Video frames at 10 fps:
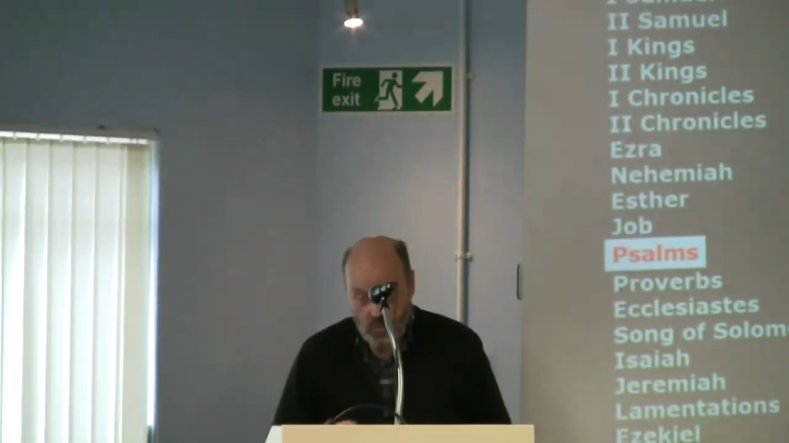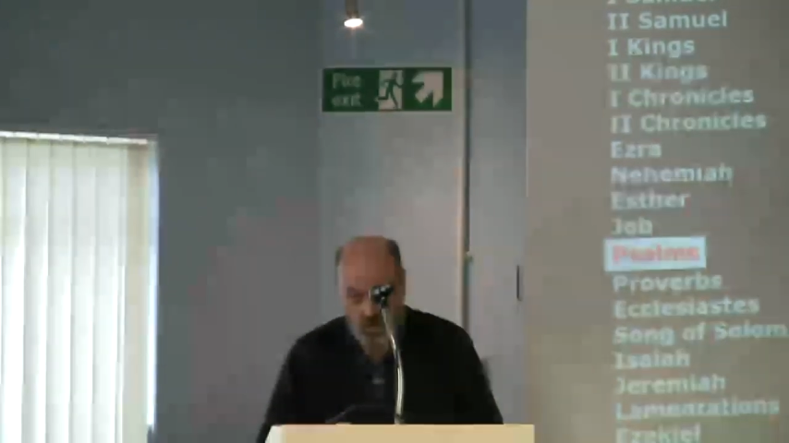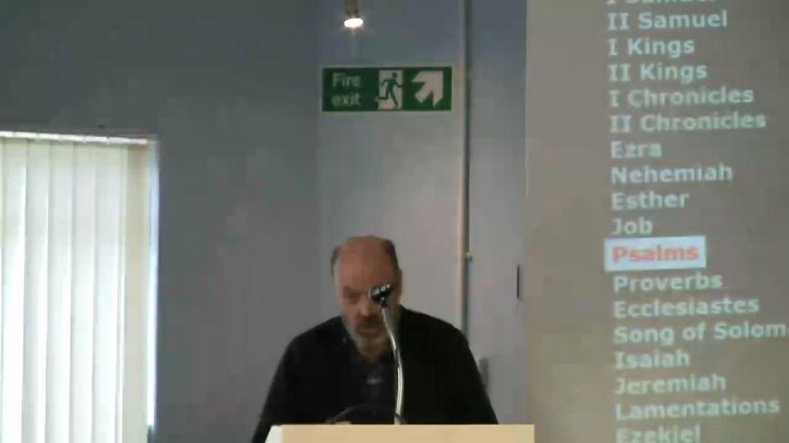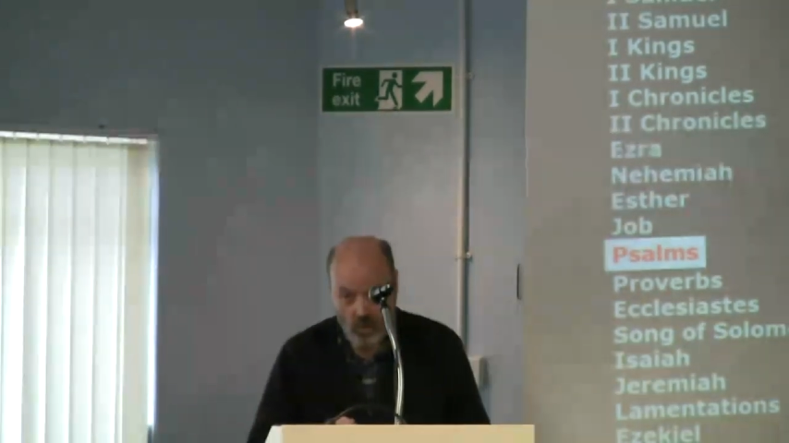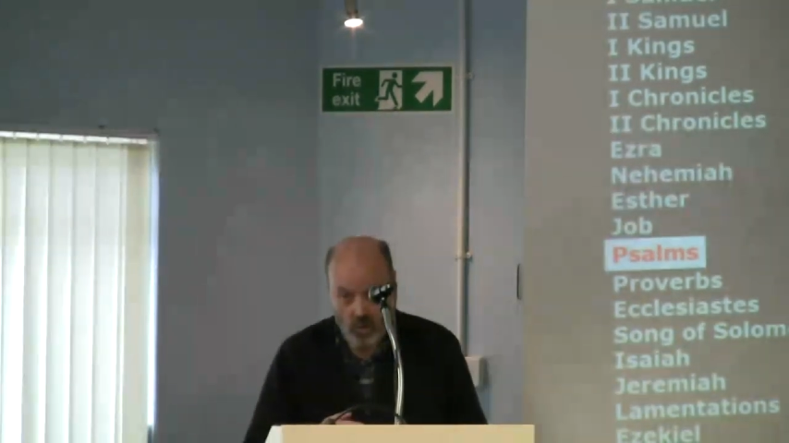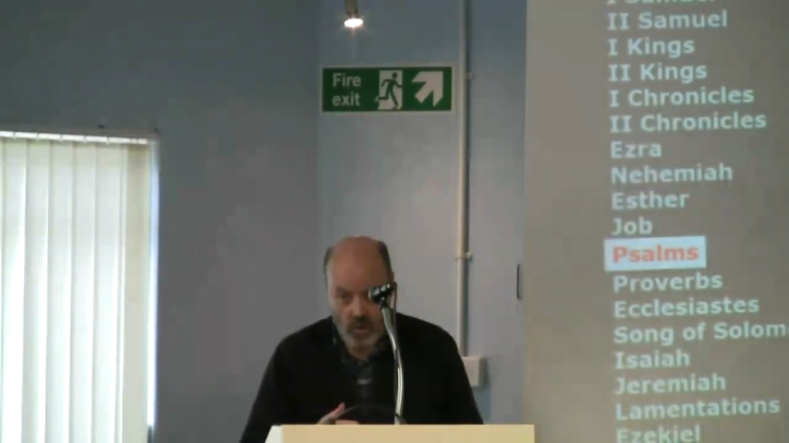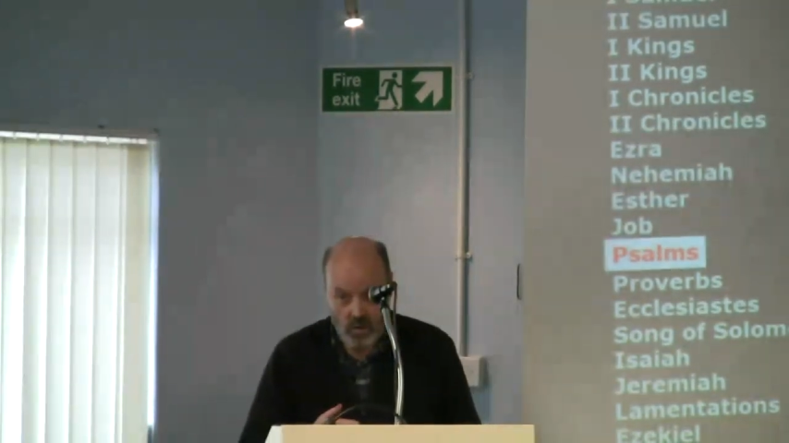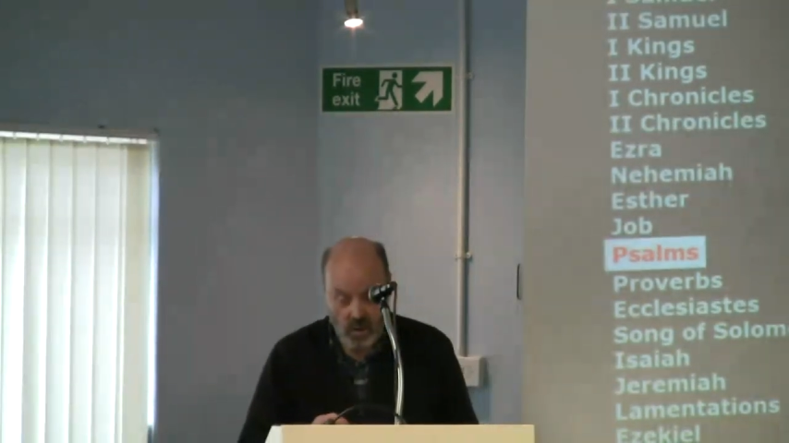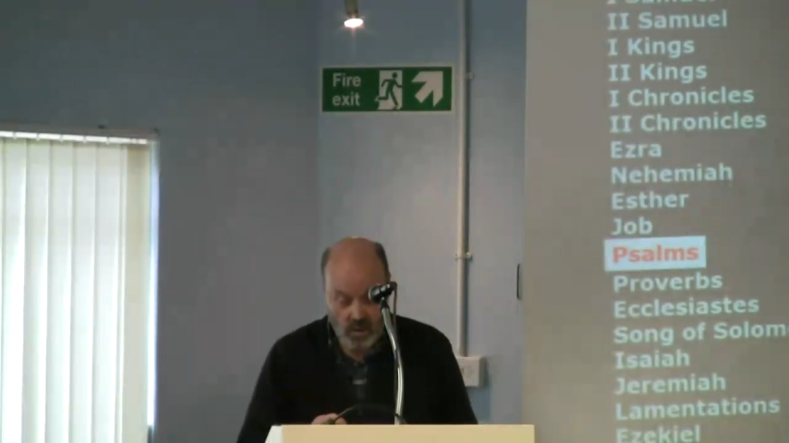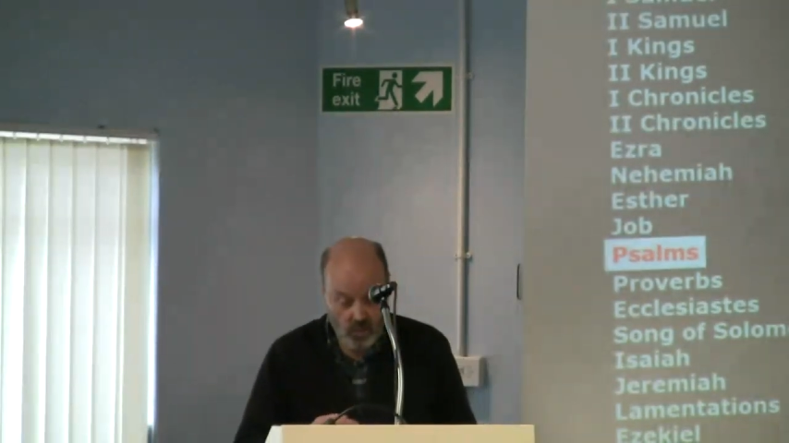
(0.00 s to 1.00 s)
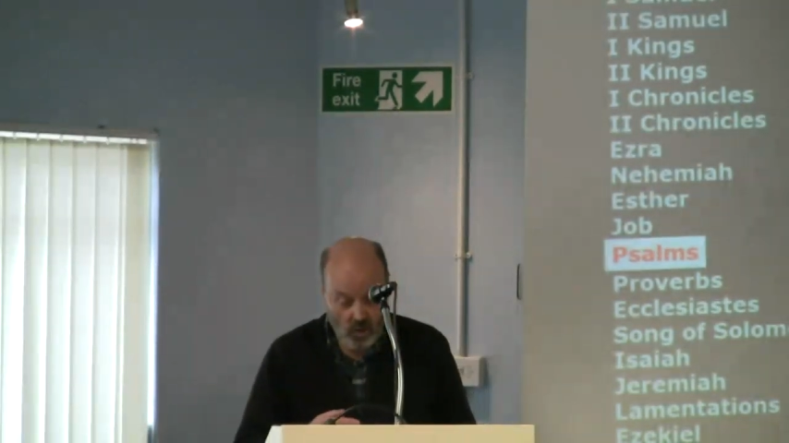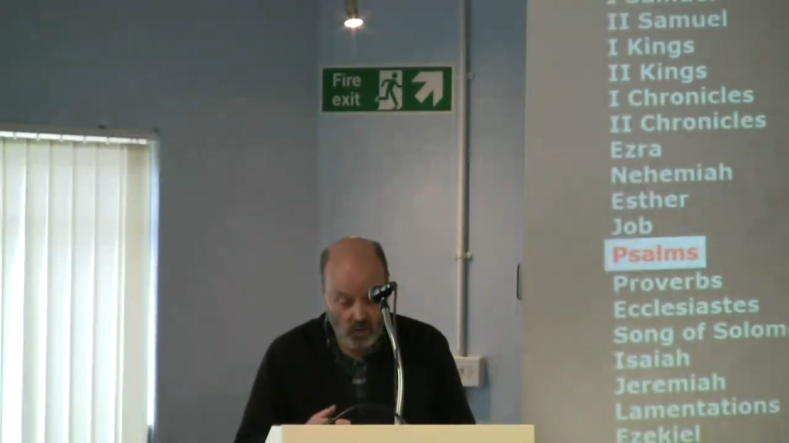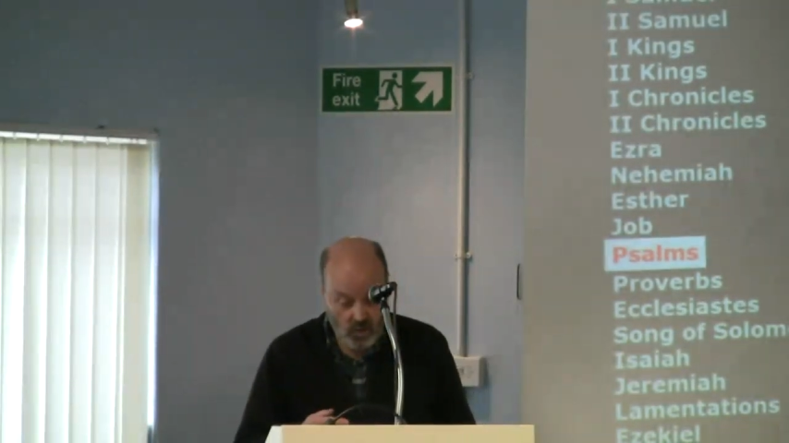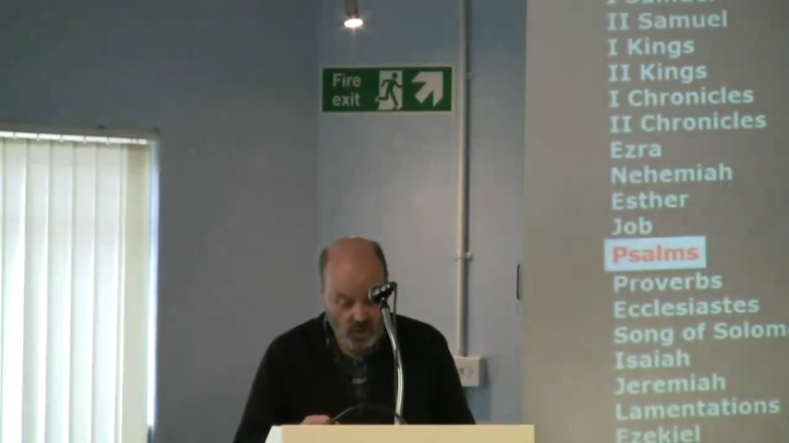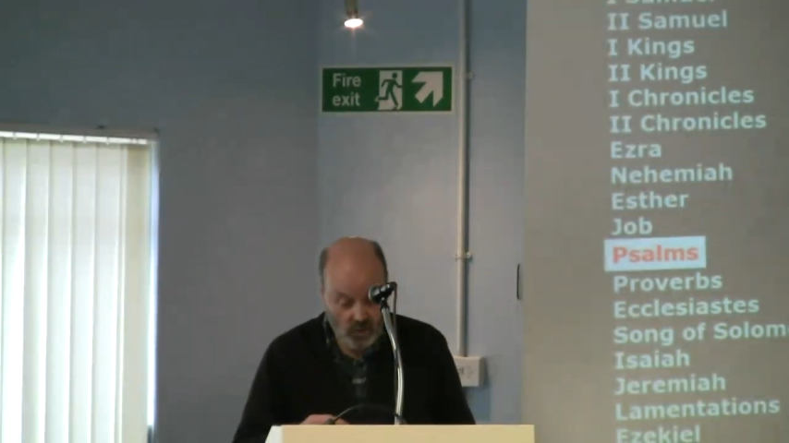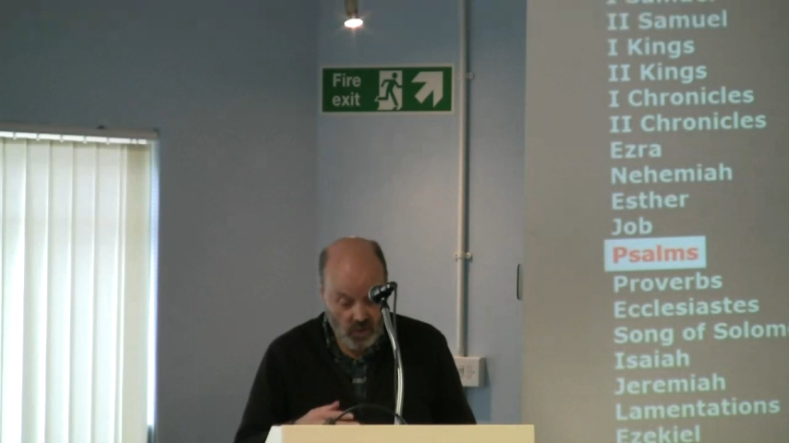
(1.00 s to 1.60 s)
So that's what I was doing.